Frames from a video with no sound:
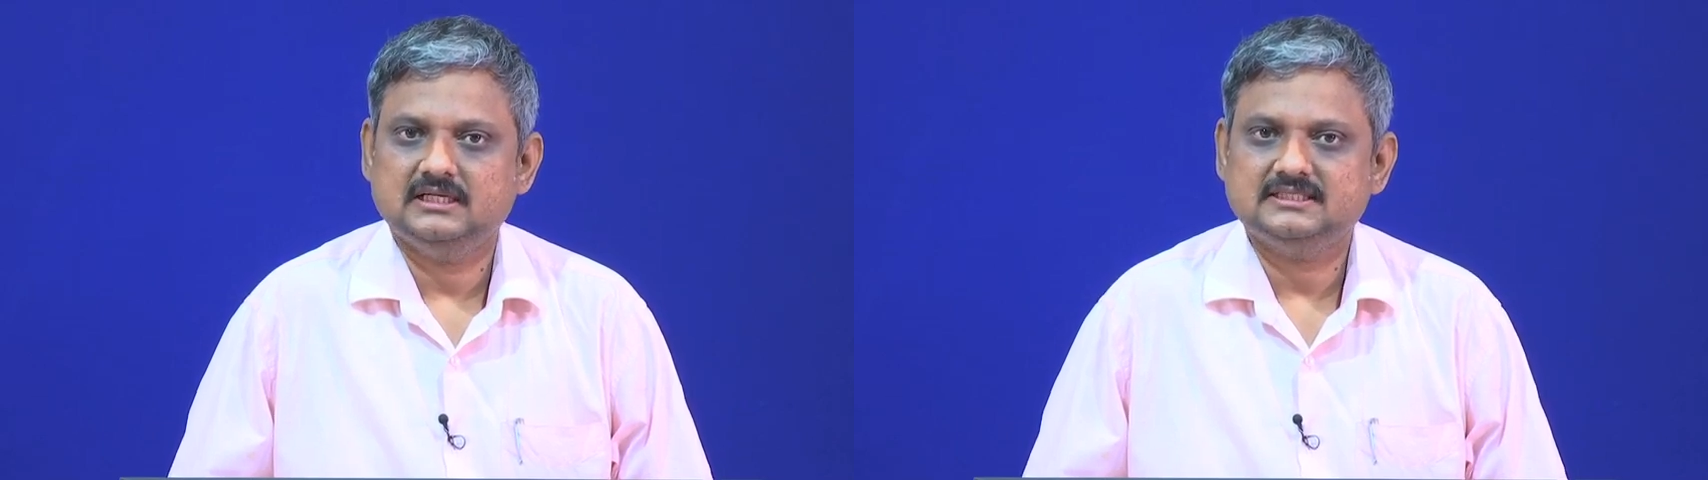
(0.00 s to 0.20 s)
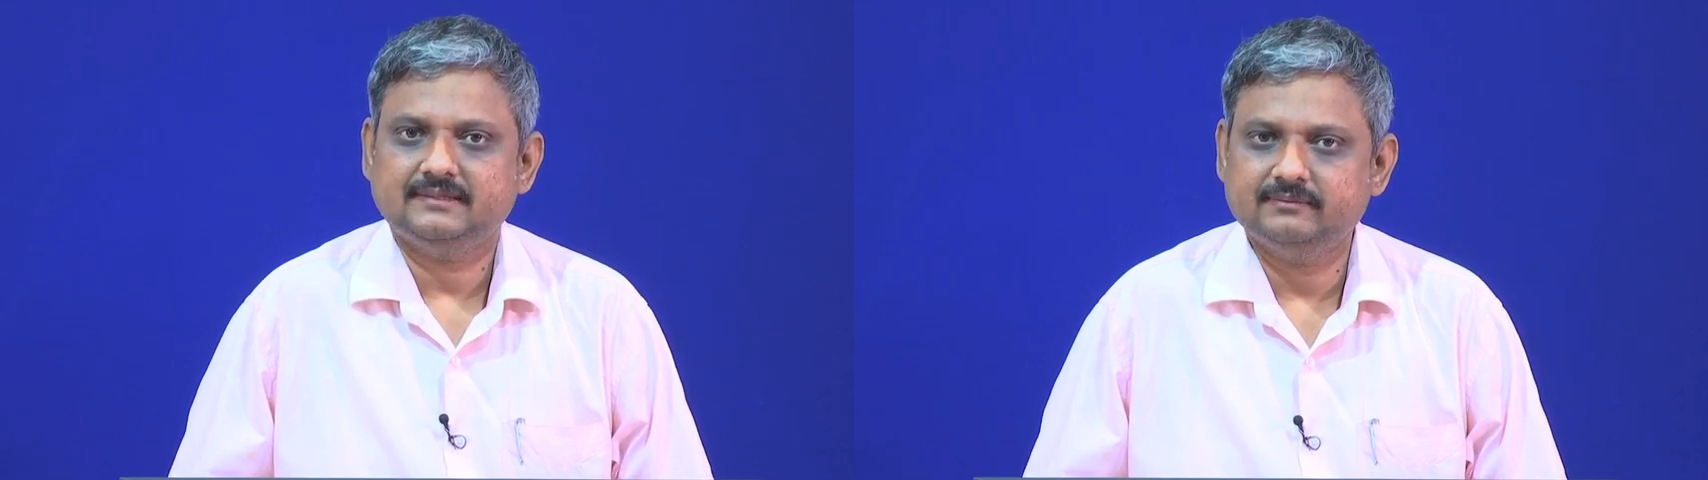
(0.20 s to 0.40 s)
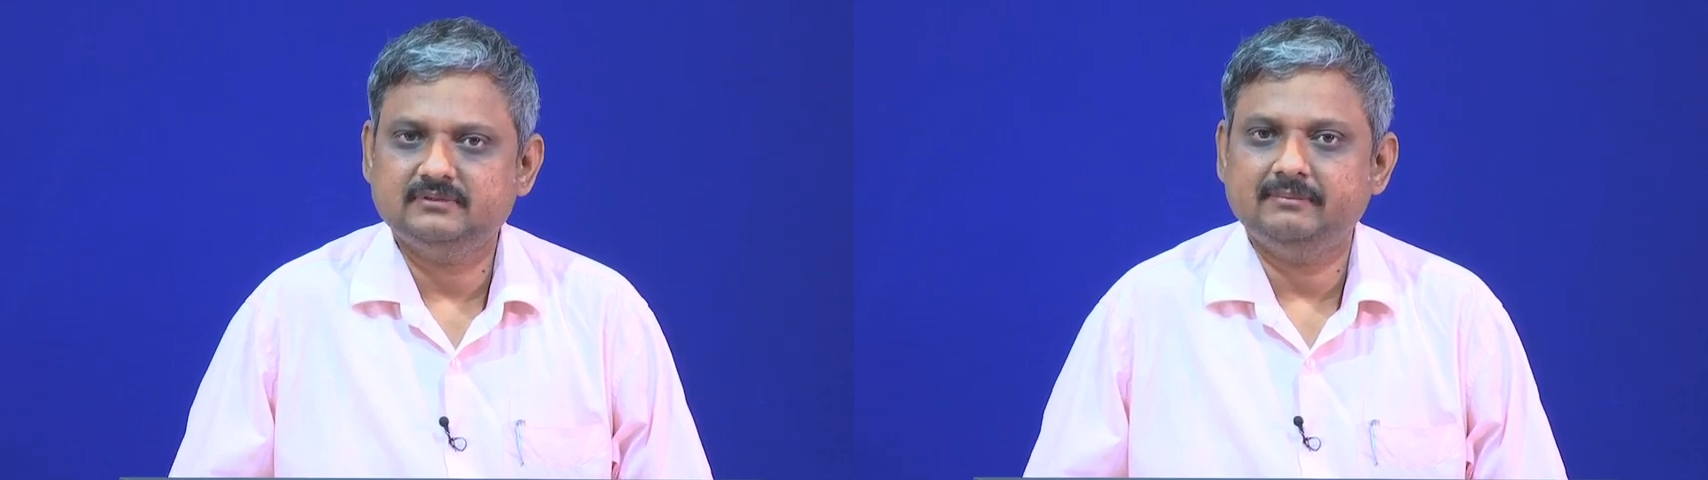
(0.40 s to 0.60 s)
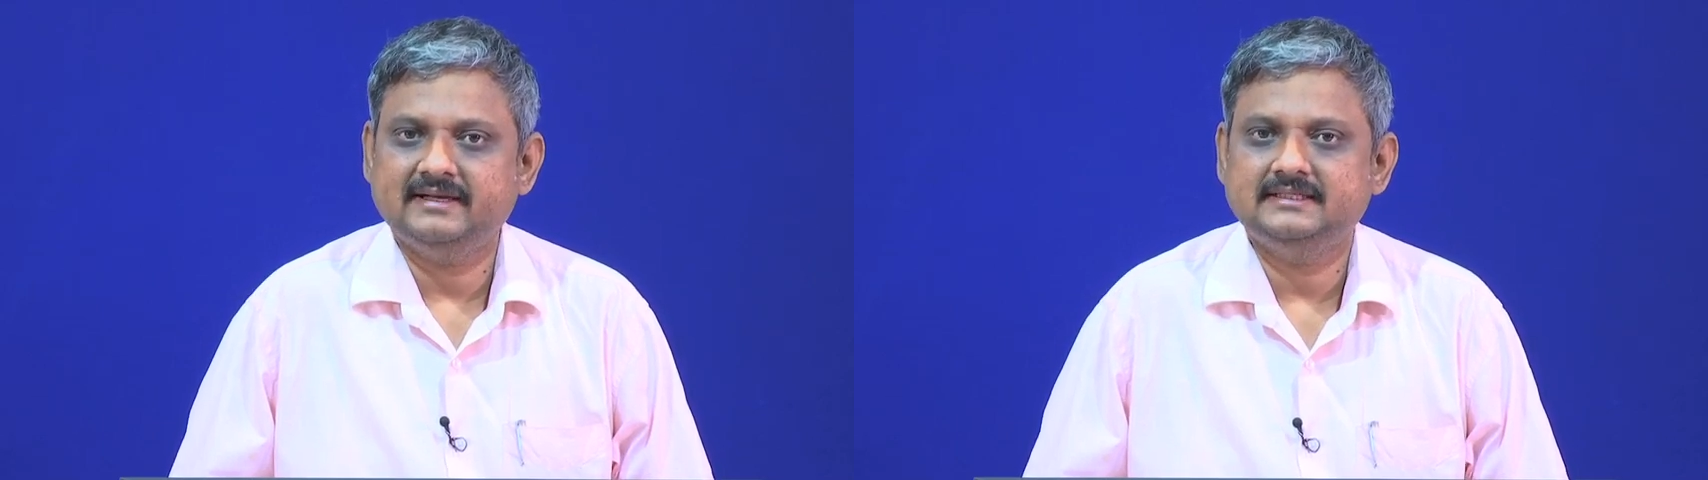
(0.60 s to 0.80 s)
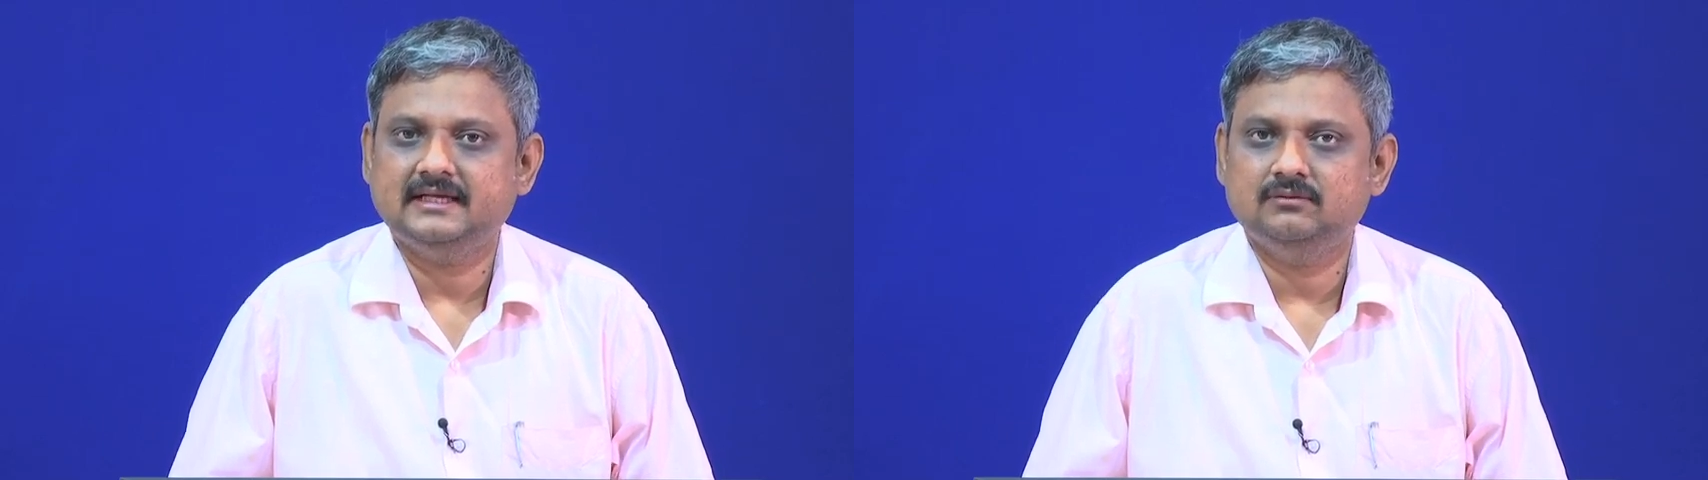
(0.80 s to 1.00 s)
Some of the
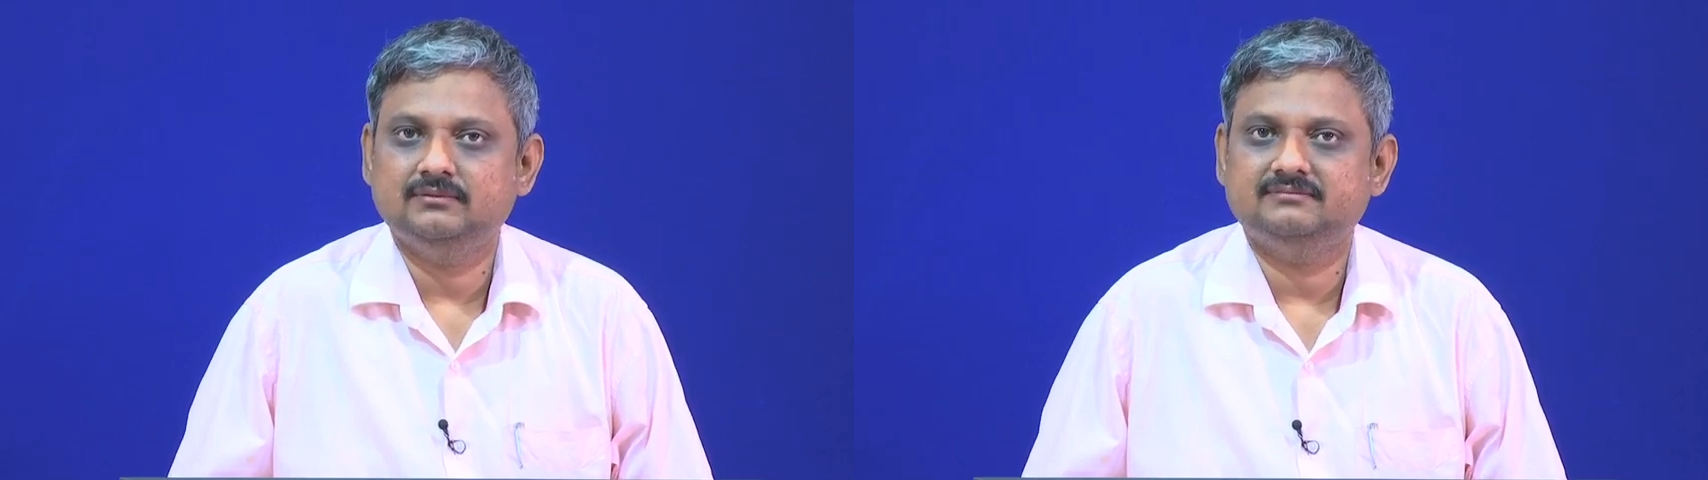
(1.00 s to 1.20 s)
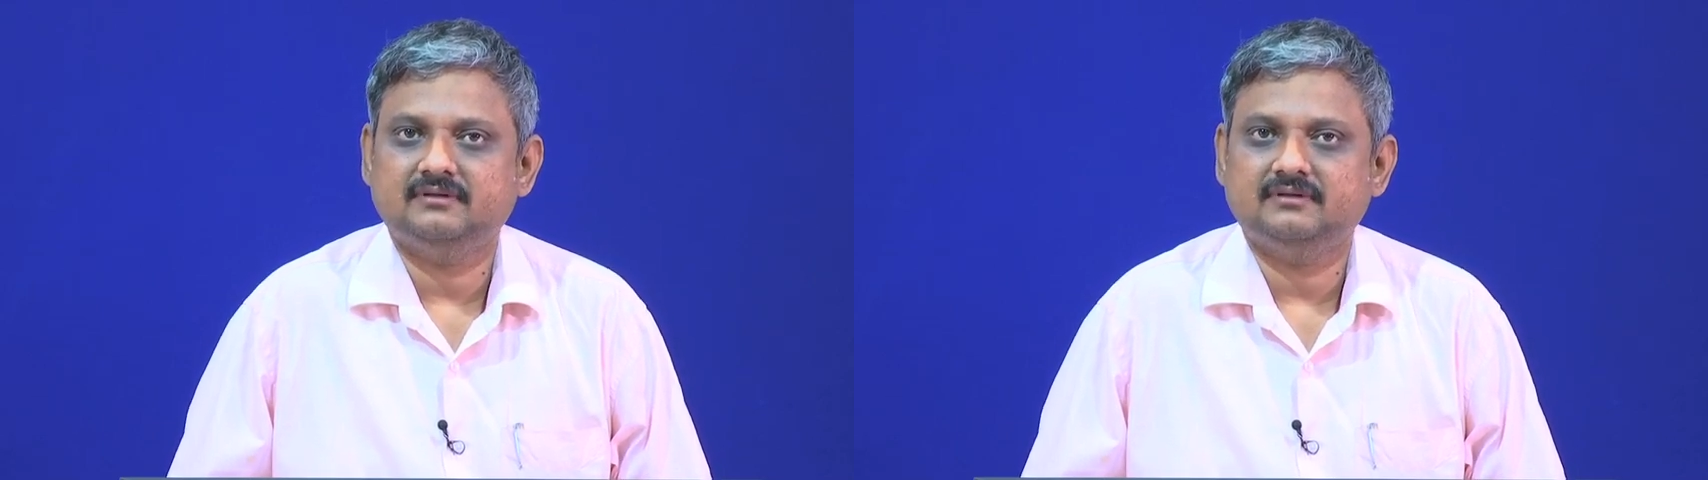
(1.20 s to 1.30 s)
material will be